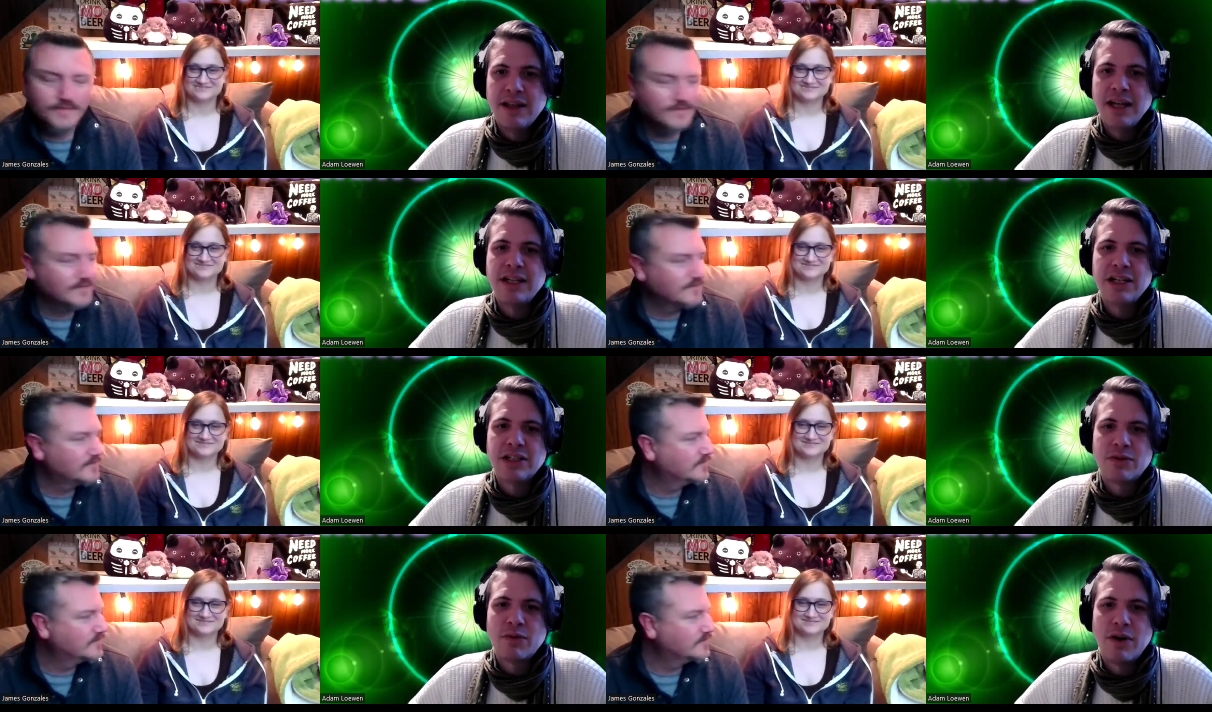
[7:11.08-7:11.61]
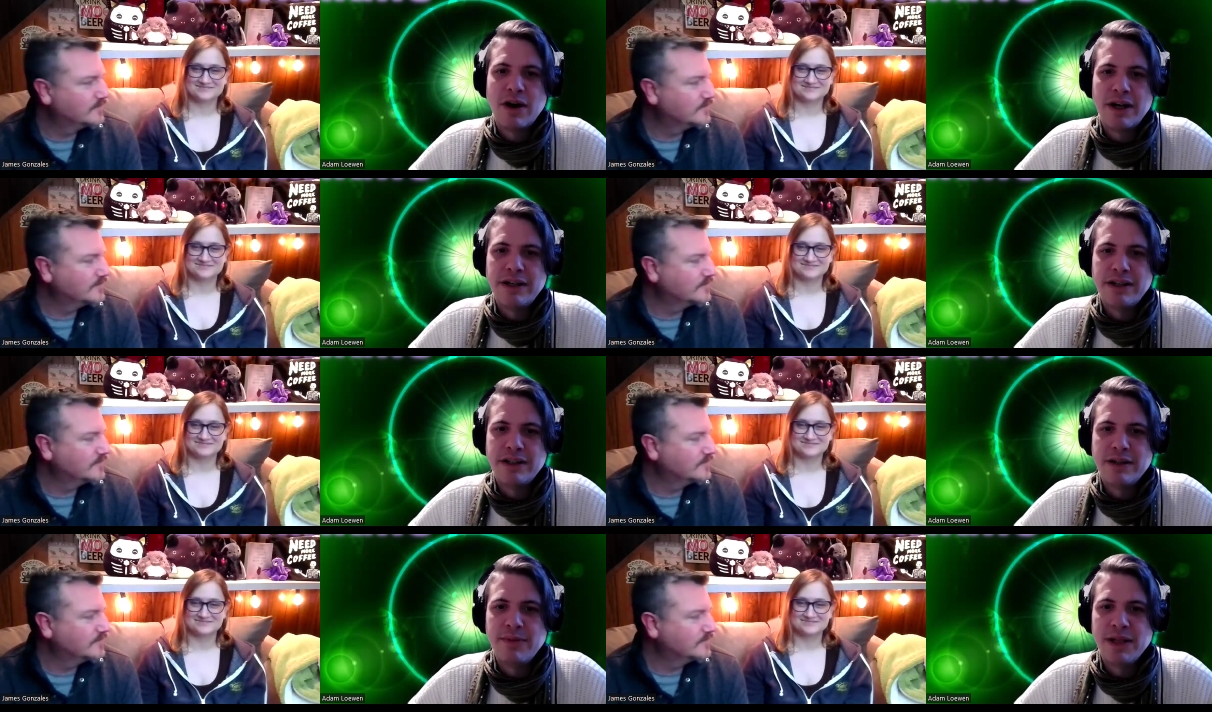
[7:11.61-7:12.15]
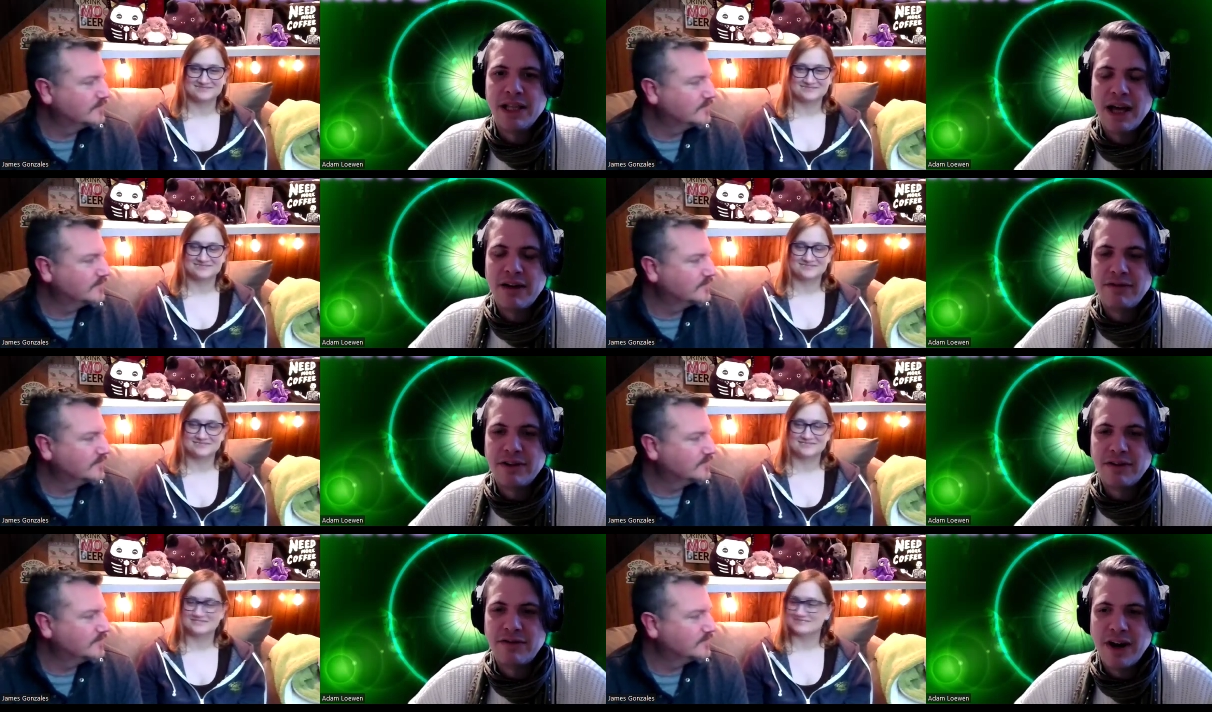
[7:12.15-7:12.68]
Speaker 1: They just want to be
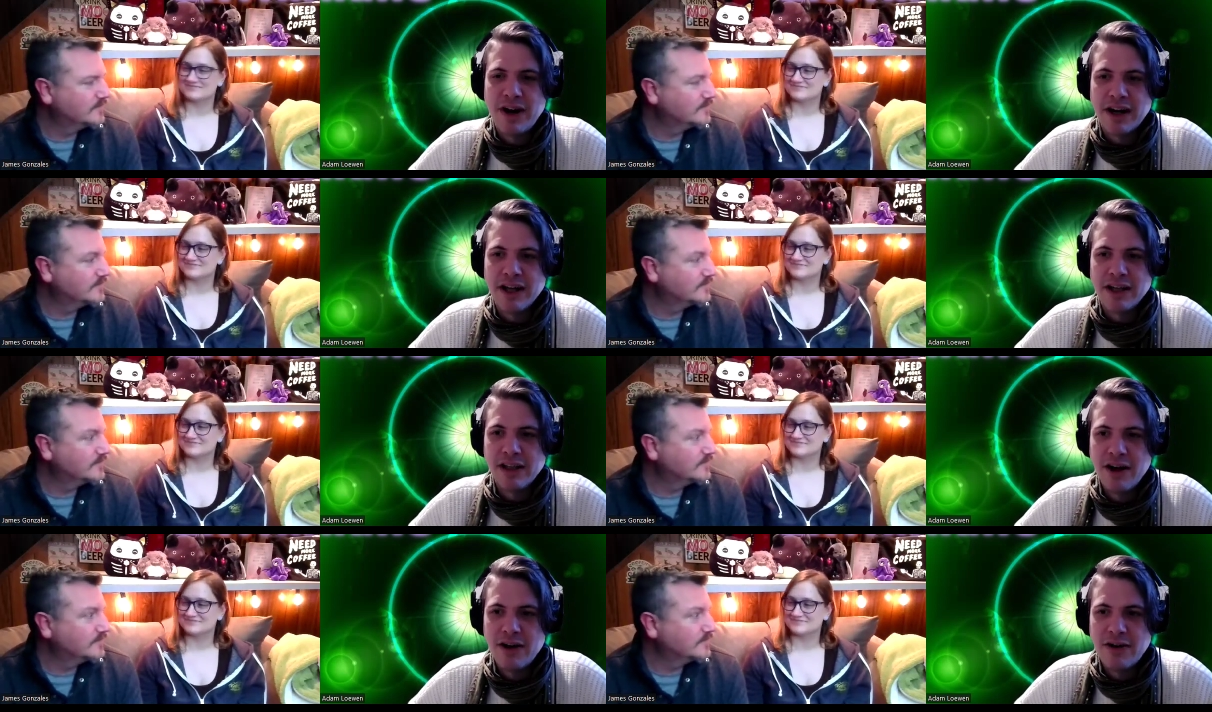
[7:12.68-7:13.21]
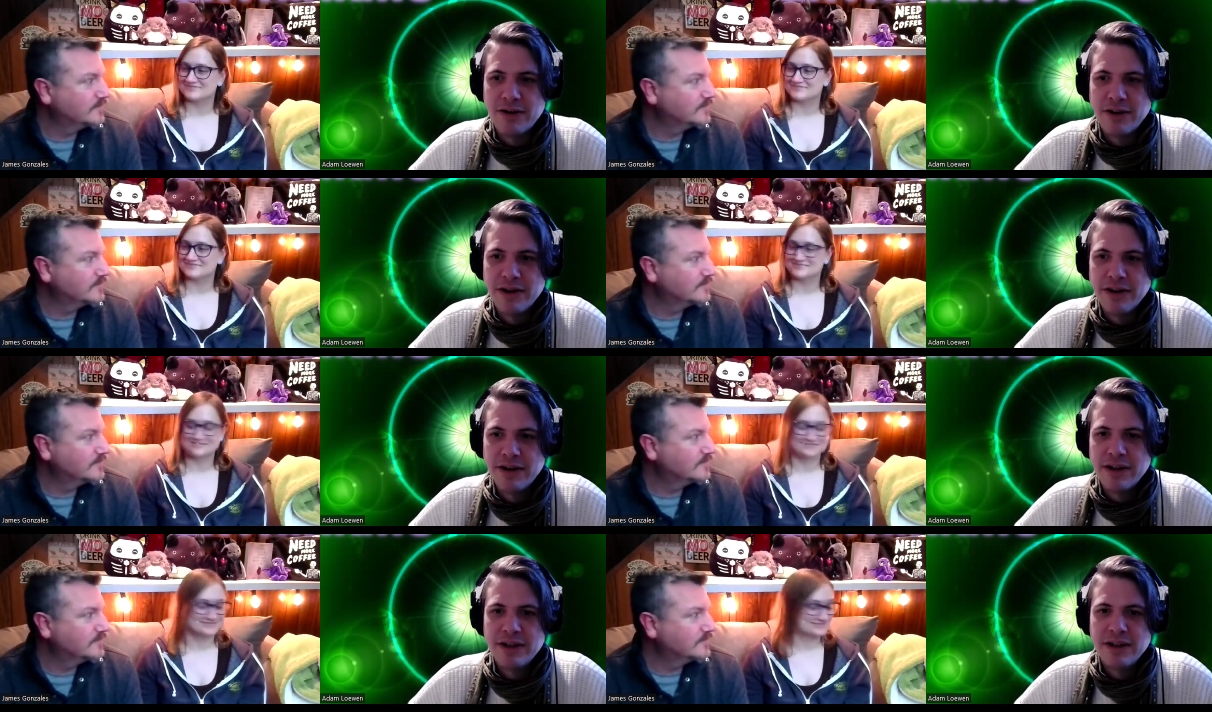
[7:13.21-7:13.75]
left a fucking alone.